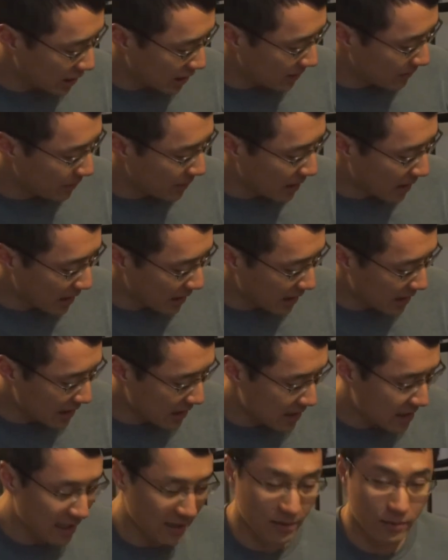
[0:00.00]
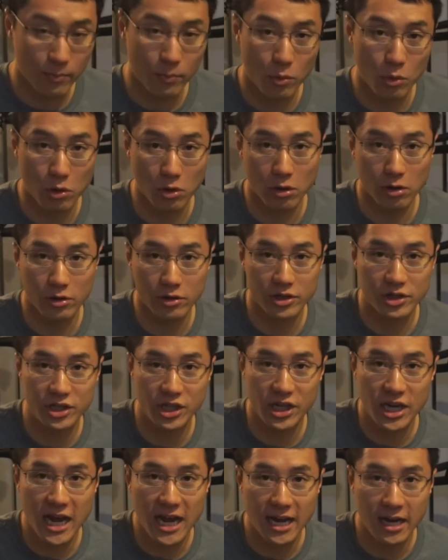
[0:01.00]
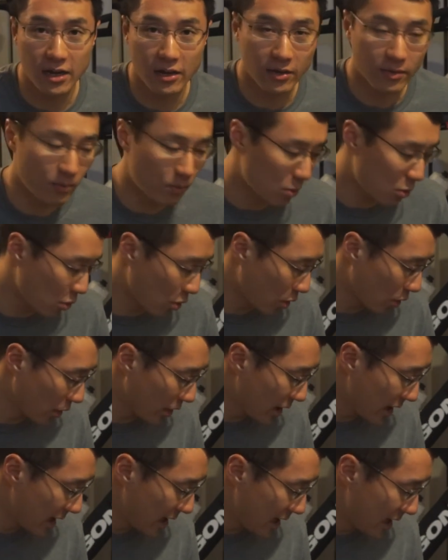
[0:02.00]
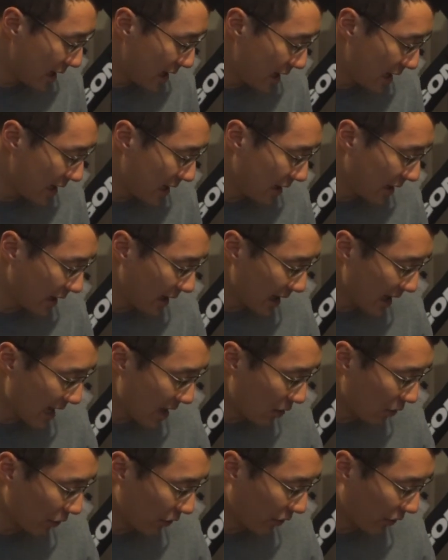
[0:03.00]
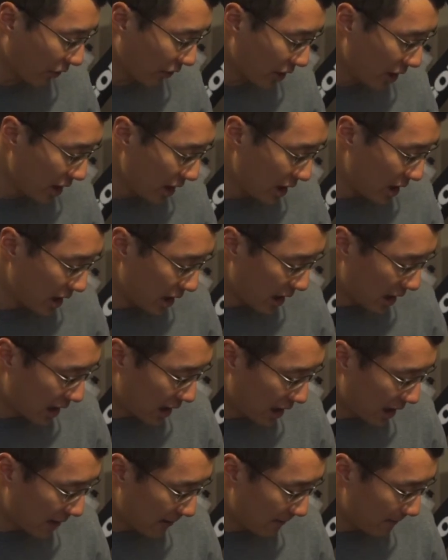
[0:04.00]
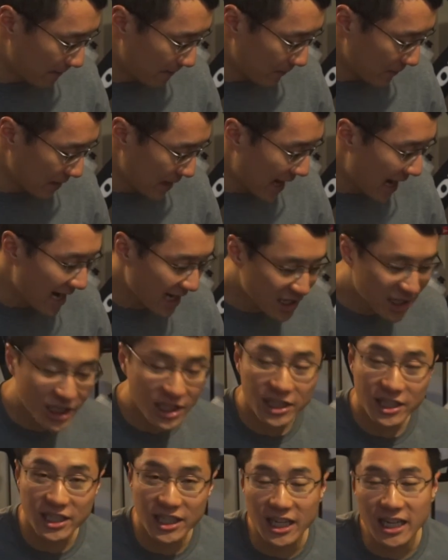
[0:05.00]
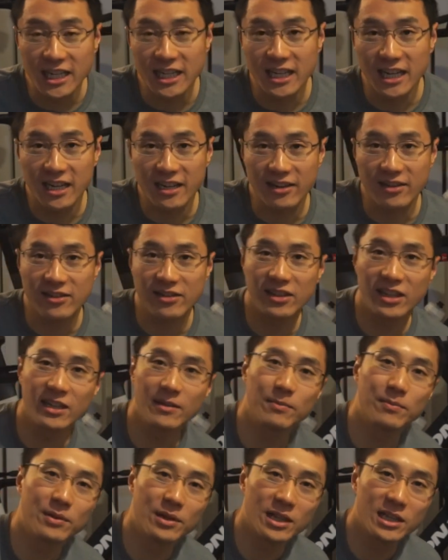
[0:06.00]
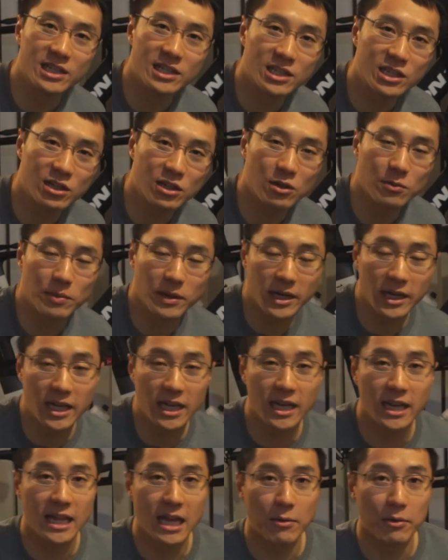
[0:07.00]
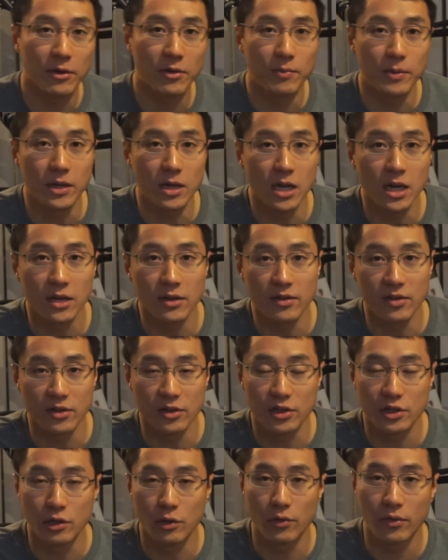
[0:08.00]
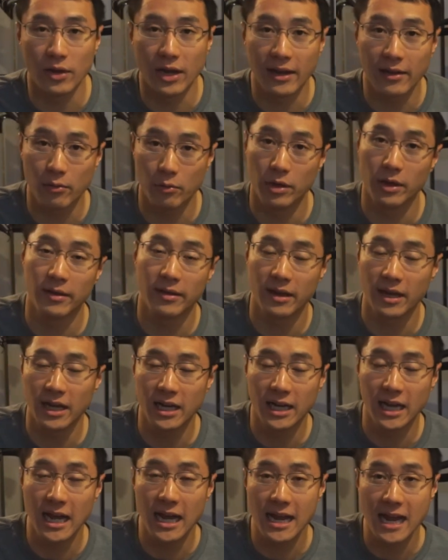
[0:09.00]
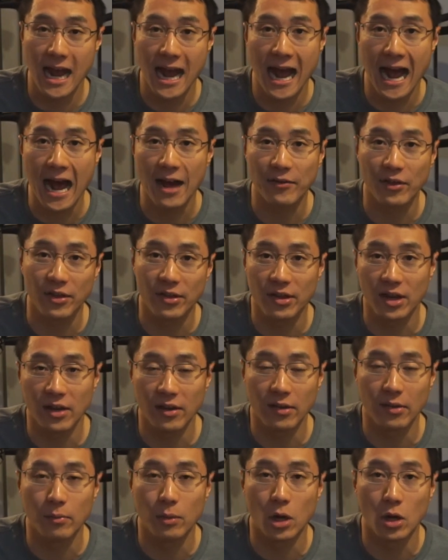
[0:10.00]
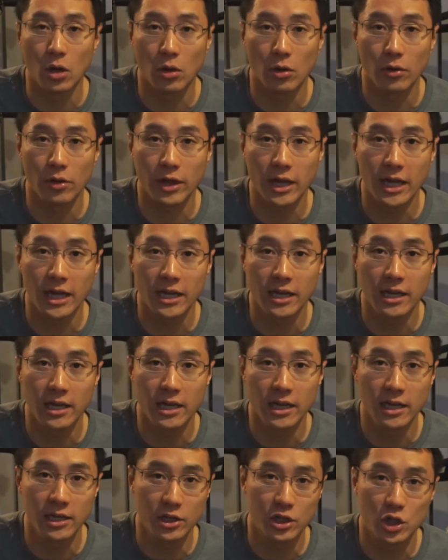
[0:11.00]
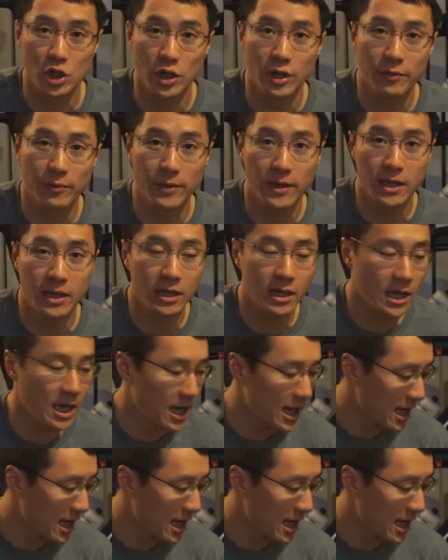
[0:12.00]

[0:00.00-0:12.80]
But again, that's more genetics more than anything else. I actually did get a slight blister, but again, that was because the shoe size was, again, half a size smaller than it should have been.